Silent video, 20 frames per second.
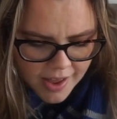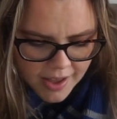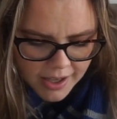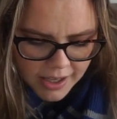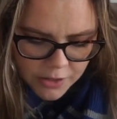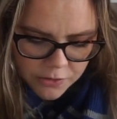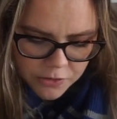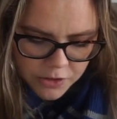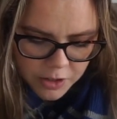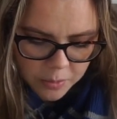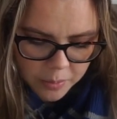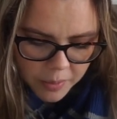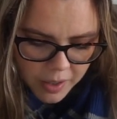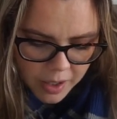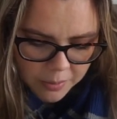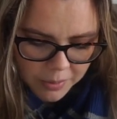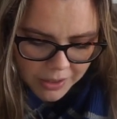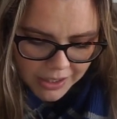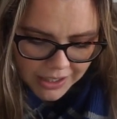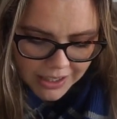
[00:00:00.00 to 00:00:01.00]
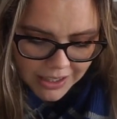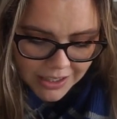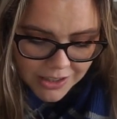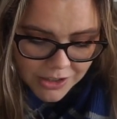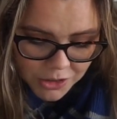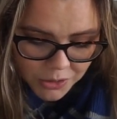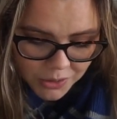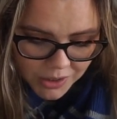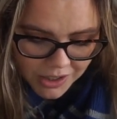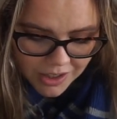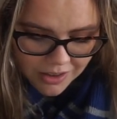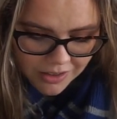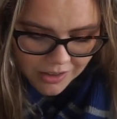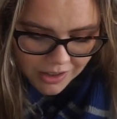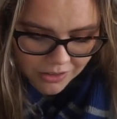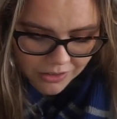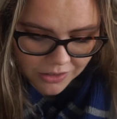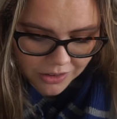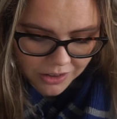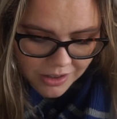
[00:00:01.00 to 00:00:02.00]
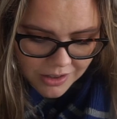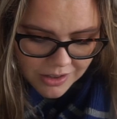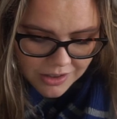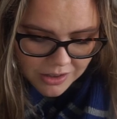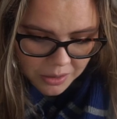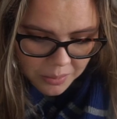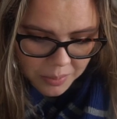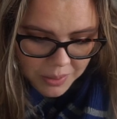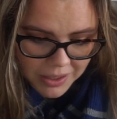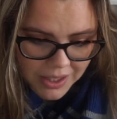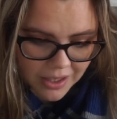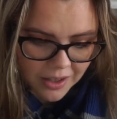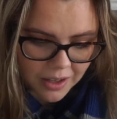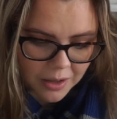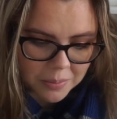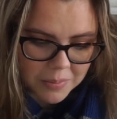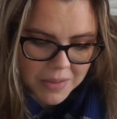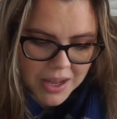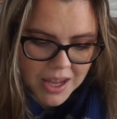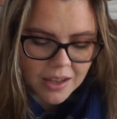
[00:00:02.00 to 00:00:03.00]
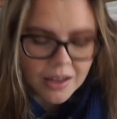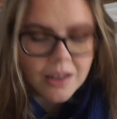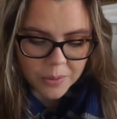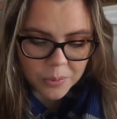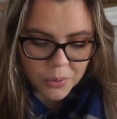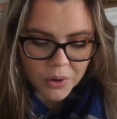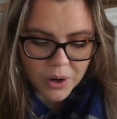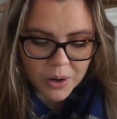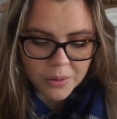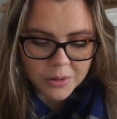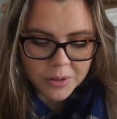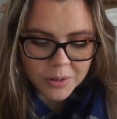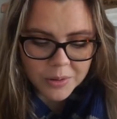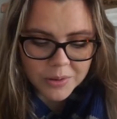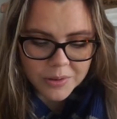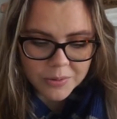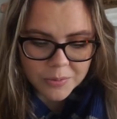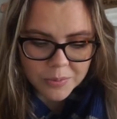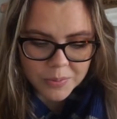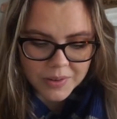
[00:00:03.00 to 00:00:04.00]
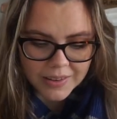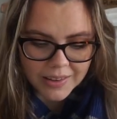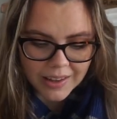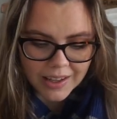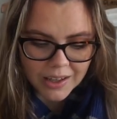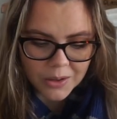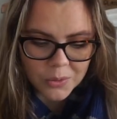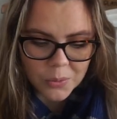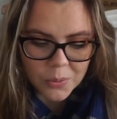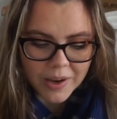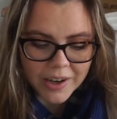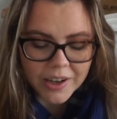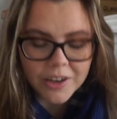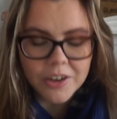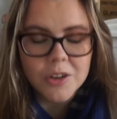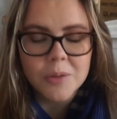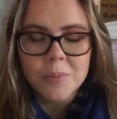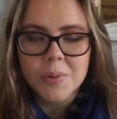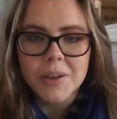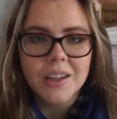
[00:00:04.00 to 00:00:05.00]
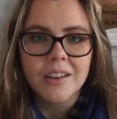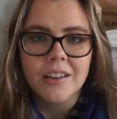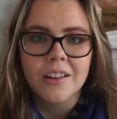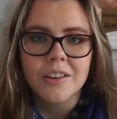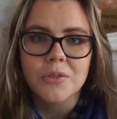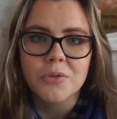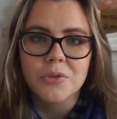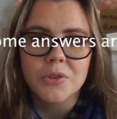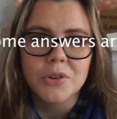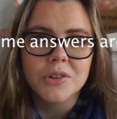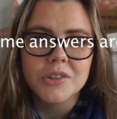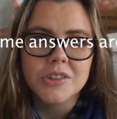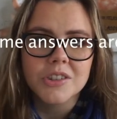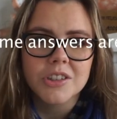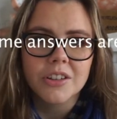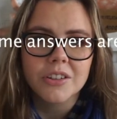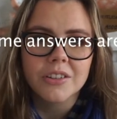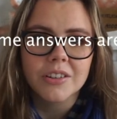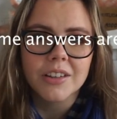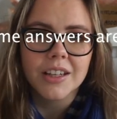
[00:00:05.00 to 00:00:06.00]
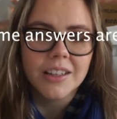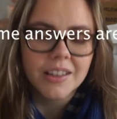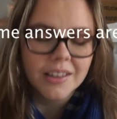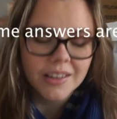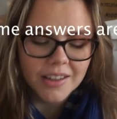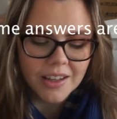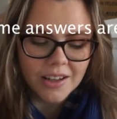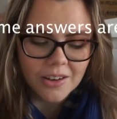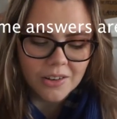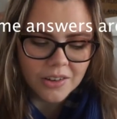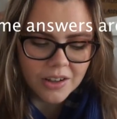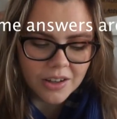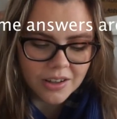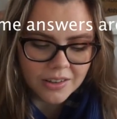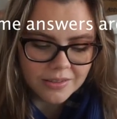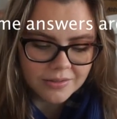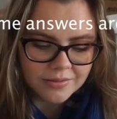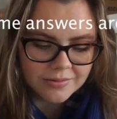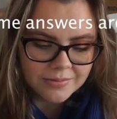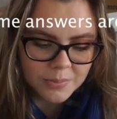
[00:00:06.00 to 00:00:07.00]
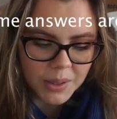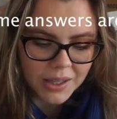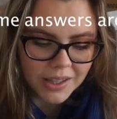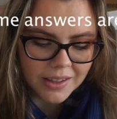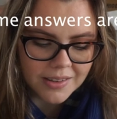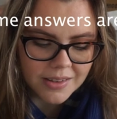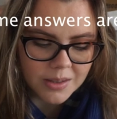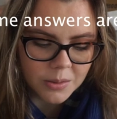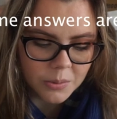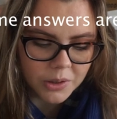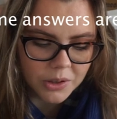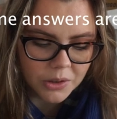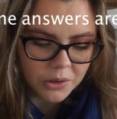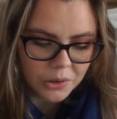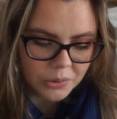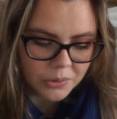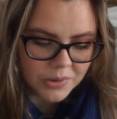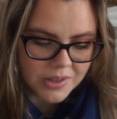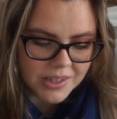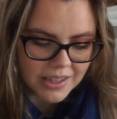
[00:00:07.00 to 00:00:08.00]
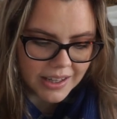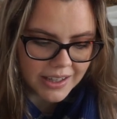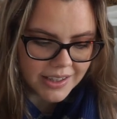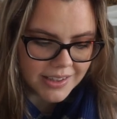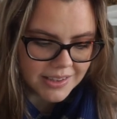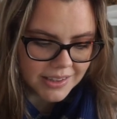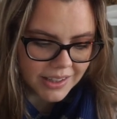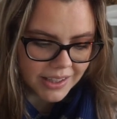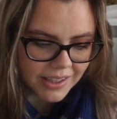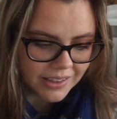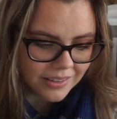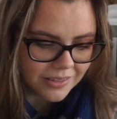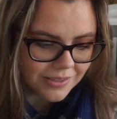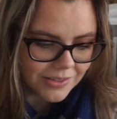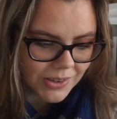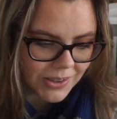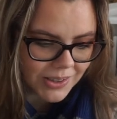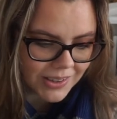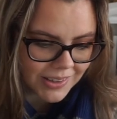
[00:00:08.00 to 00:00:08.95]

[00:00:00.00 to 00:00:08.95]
I feel bad, but I can't do anything. They're gonna start picking on me. I probably would have been like, why are you picking on a first year? Like, can you not pick on someone your own size, kind of?